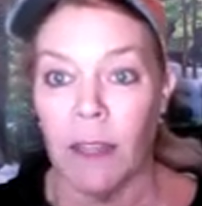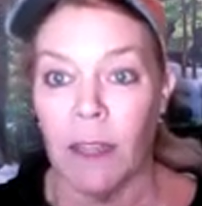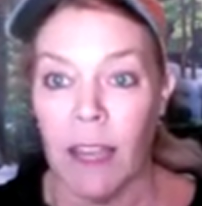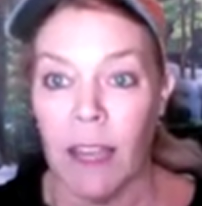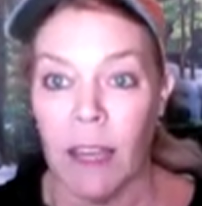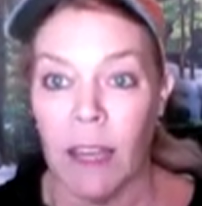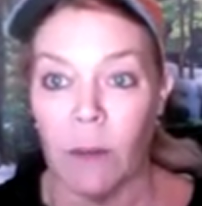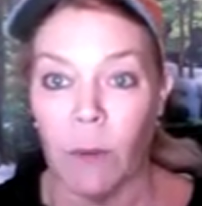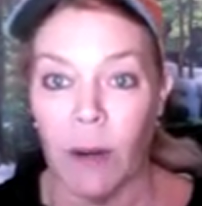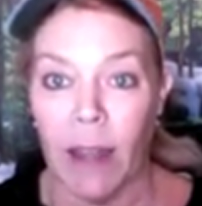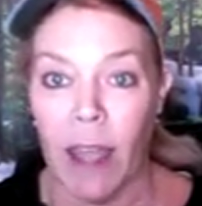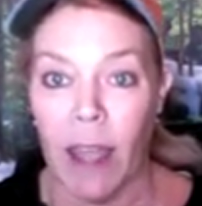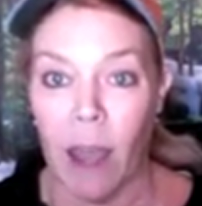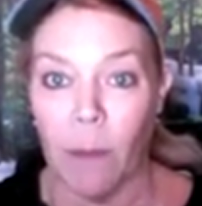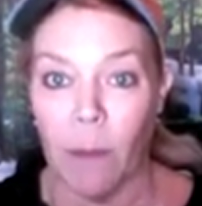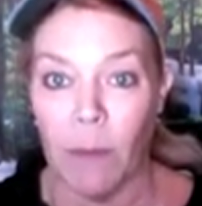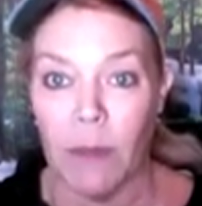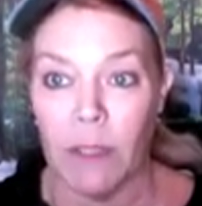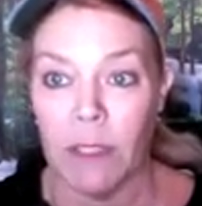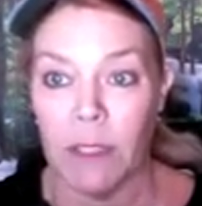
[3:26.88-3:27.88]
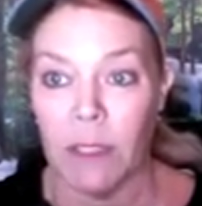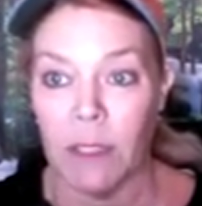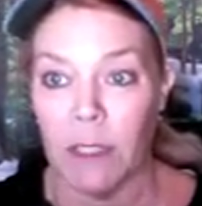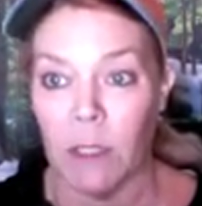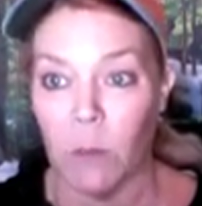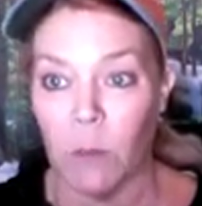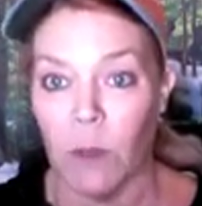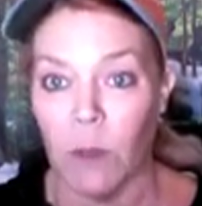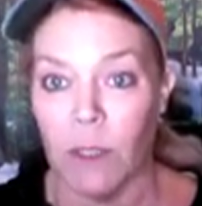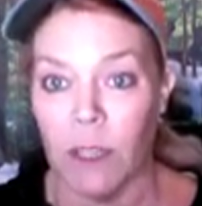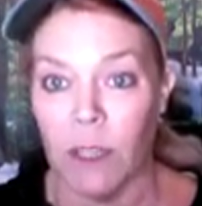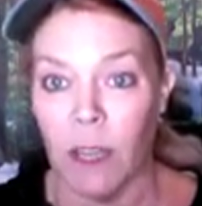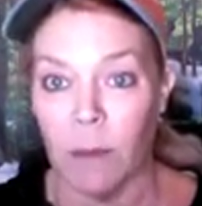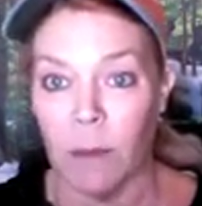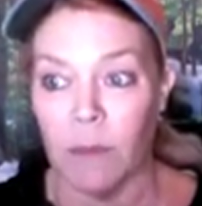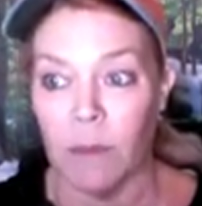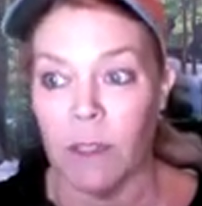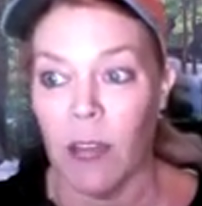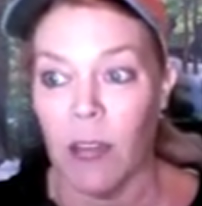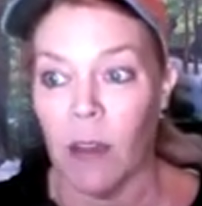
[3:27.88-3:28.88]
Then what happens is once
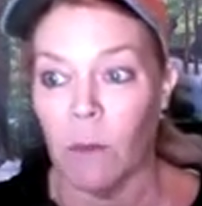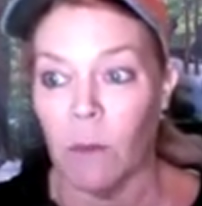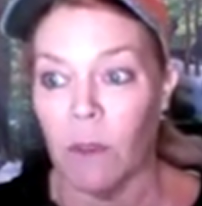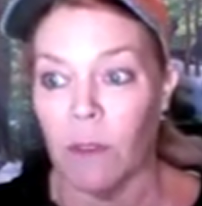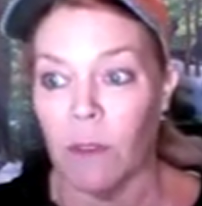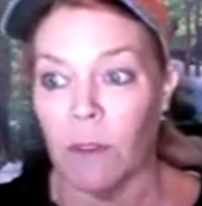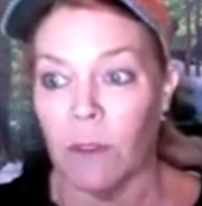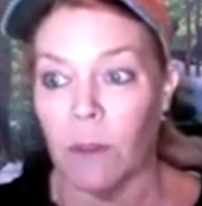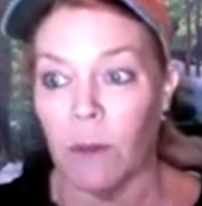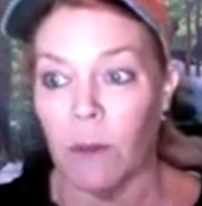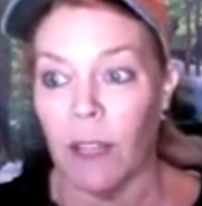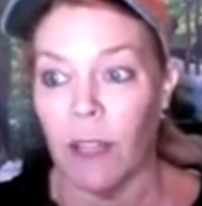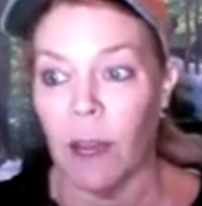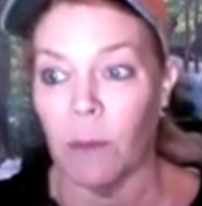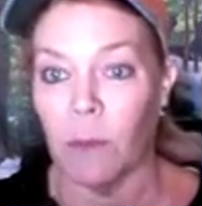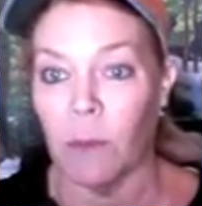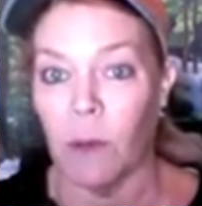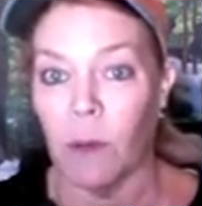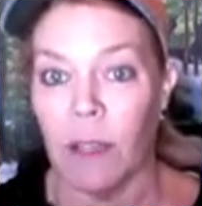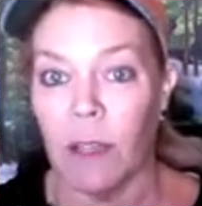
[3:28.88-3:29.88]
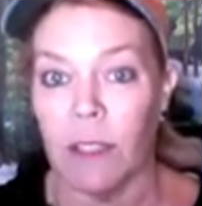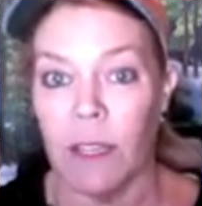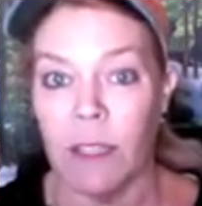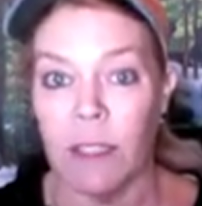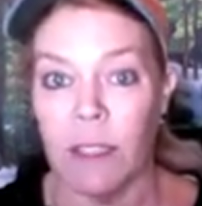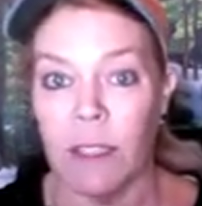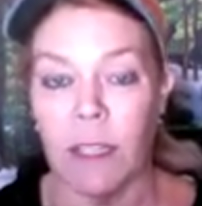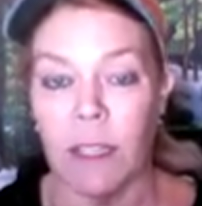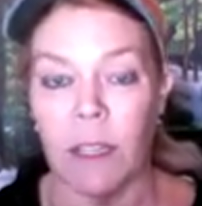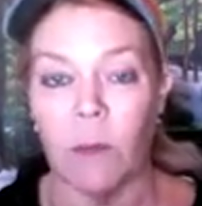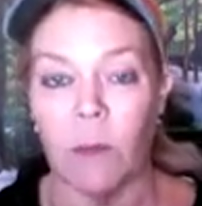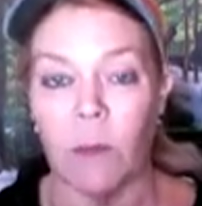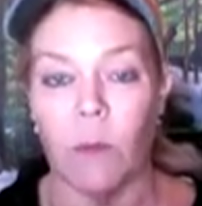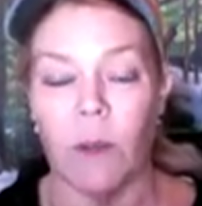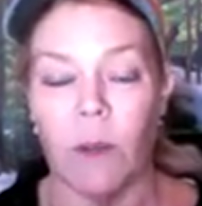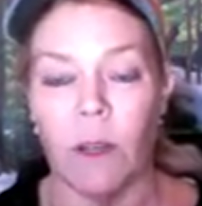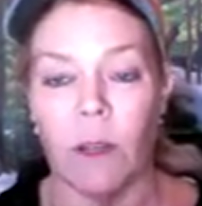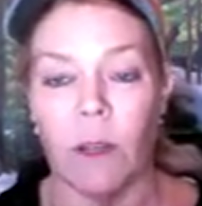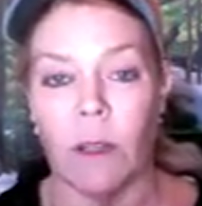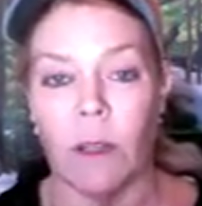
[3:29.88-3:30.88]
I'm done with doing that process, it
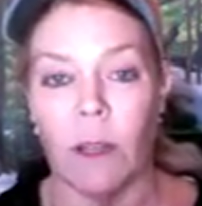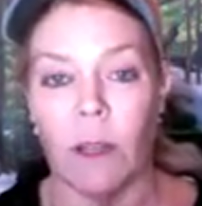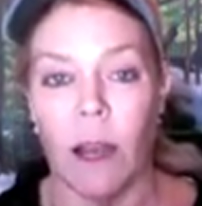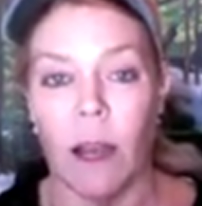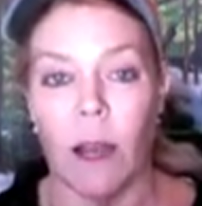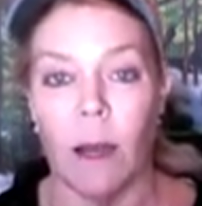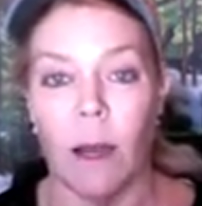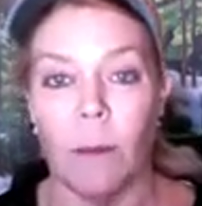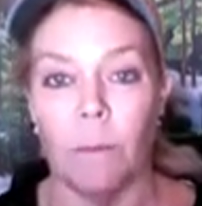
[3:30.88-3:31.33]
will,